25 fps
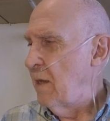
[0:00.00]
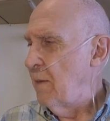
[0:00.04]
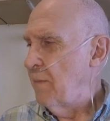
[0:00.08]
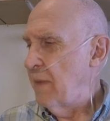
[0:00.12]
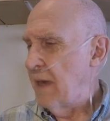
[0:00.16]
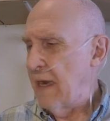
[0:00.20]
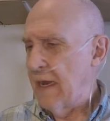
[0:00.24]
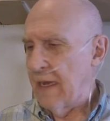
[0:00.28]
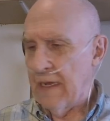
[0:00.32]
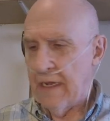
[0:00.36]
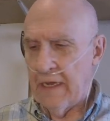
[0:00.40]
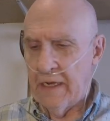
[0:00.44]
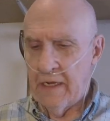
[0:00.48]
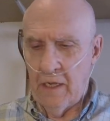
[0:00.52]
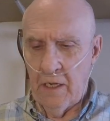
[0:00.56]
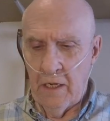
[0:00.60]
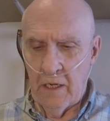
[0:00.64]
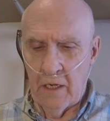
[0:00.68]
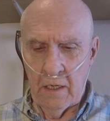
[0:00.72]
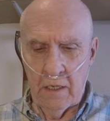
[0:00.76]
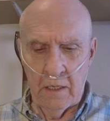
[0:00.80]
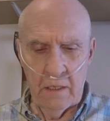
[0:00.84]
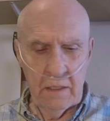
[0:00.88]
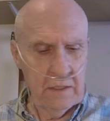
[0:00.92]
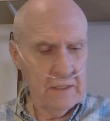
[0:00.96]
But I got a
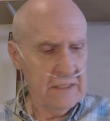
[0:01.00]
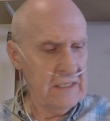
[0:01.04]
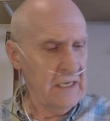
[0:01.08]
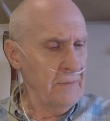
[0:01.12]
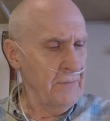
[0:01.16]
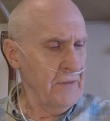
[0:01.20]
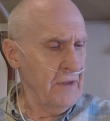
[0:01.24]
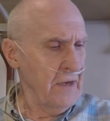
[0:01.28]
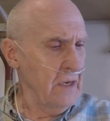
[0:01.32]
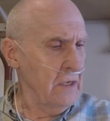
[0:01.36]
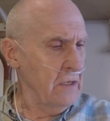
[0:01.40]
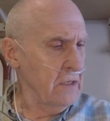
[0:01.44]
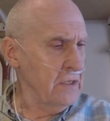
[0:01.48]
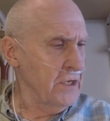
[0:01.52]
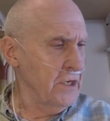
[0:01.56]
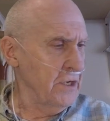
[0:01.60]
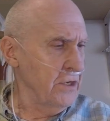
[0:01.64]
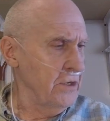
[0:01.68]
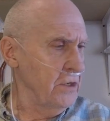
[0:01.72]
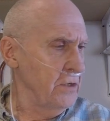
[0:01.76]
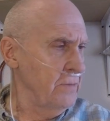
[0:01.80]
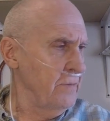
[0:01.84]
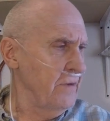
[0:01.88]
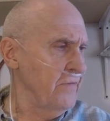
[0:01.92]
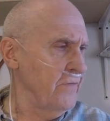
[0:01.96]
little something else to
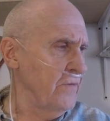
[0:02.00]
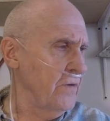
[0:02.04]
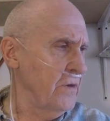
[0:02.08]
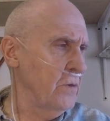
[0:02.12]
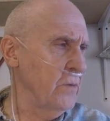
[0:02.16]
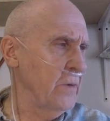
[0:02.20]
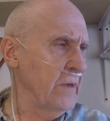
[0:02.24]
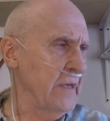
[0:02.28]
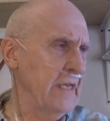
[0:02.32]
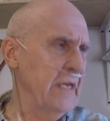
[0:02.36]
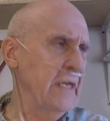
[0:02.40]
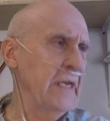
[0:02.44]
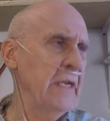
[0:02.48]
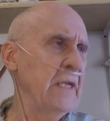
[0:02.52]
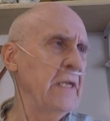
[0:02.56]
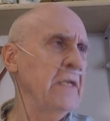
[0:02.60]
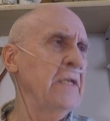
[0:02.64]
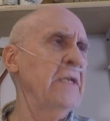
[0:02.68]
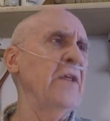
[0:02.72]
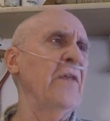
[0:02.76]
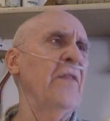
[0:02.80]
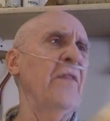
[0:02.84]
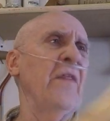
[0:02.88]
do before we get into